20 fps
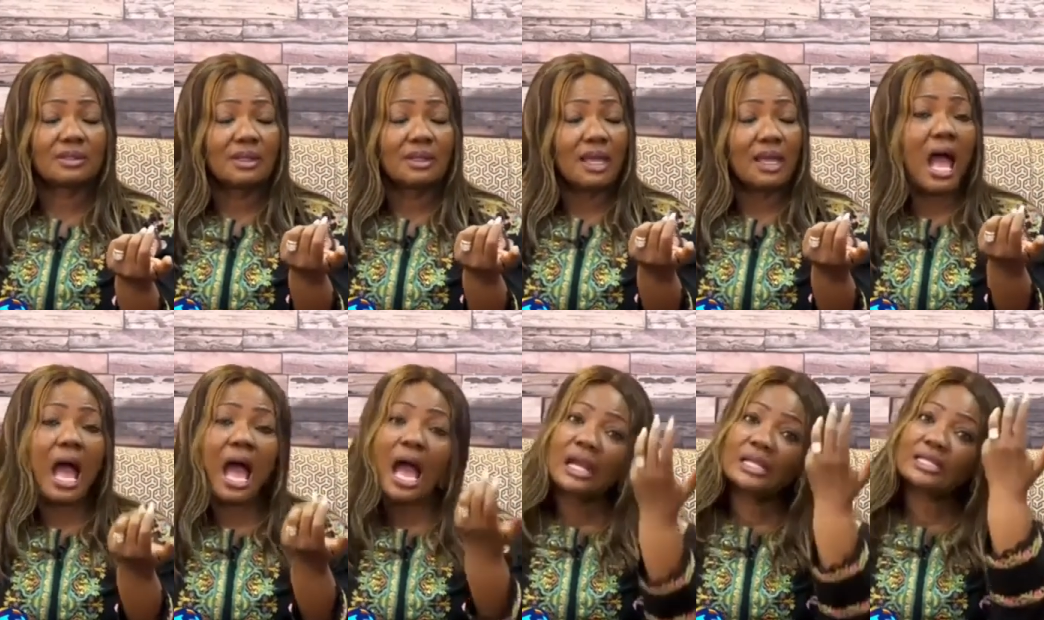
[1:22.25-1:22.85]

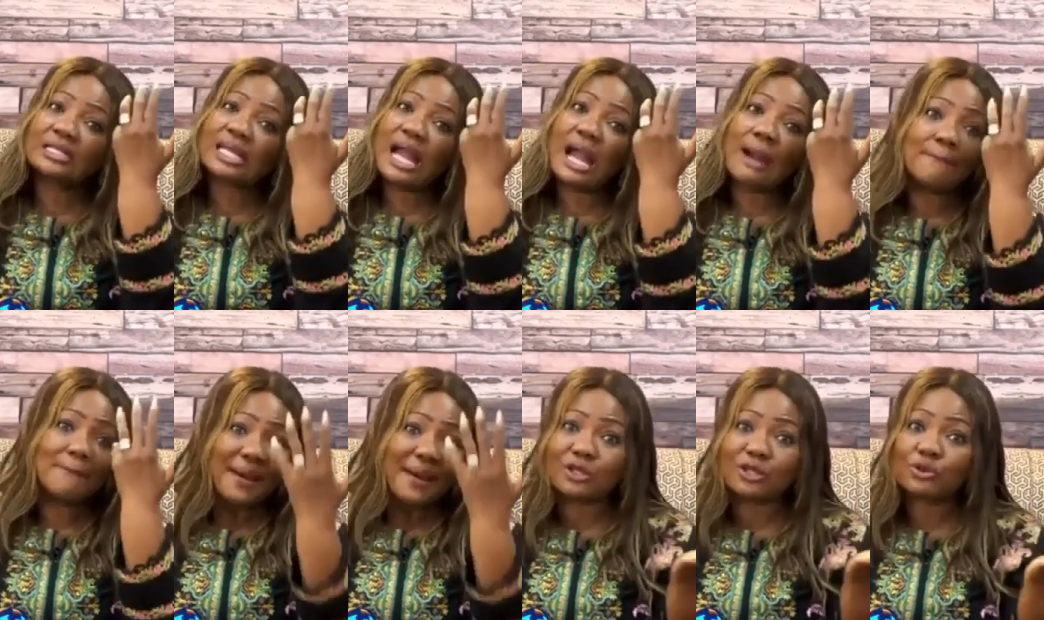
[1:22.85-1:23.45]
I can
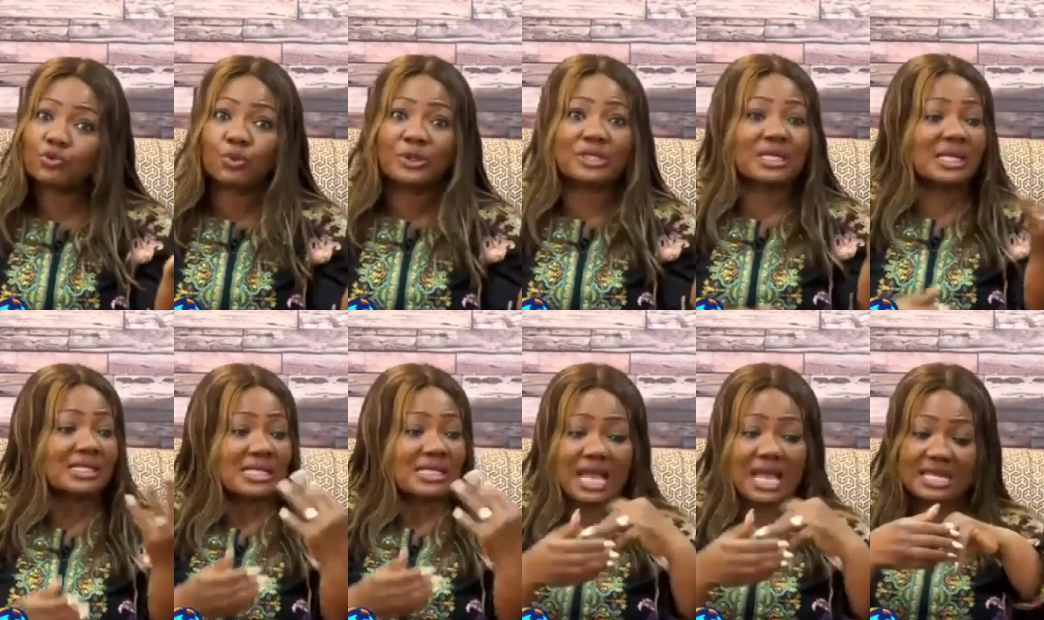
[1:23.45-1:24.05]
bath with
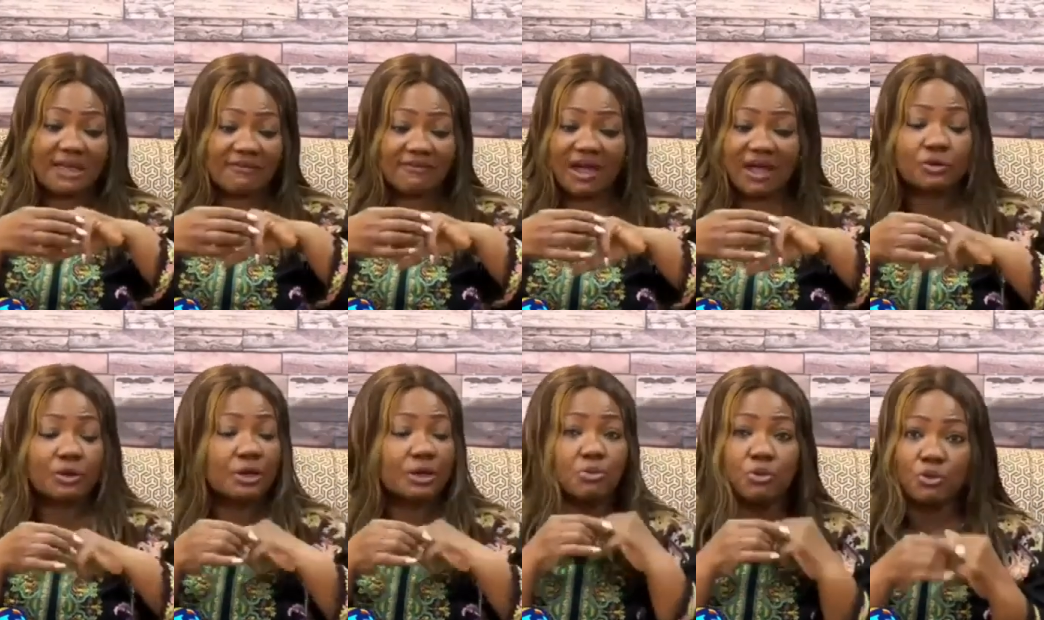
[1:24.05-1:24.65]
it. I never
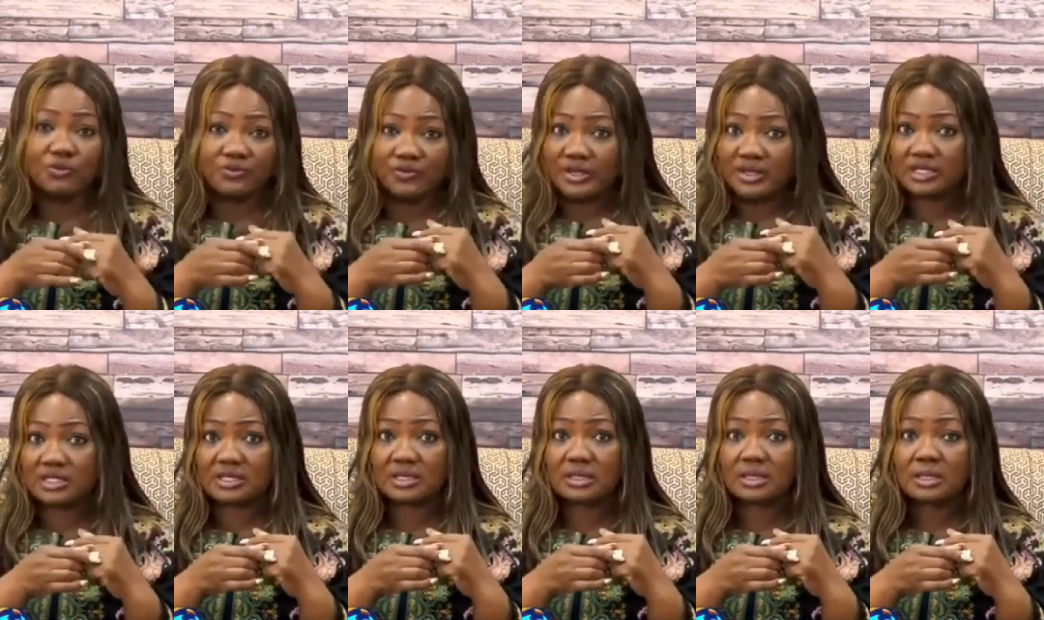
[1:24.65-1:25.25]
remove
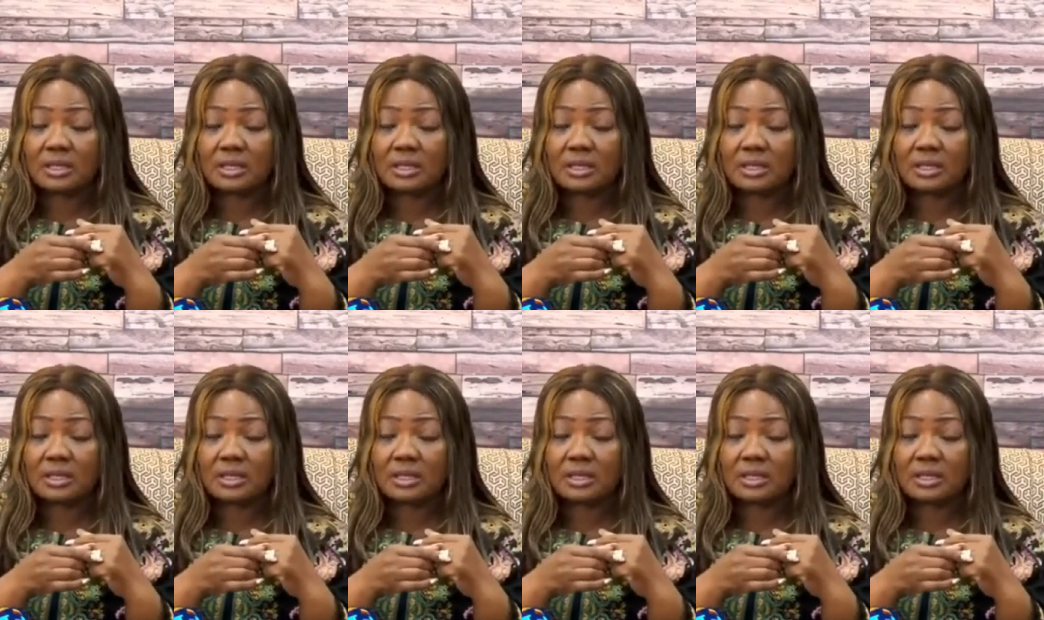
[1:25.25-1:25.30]
it.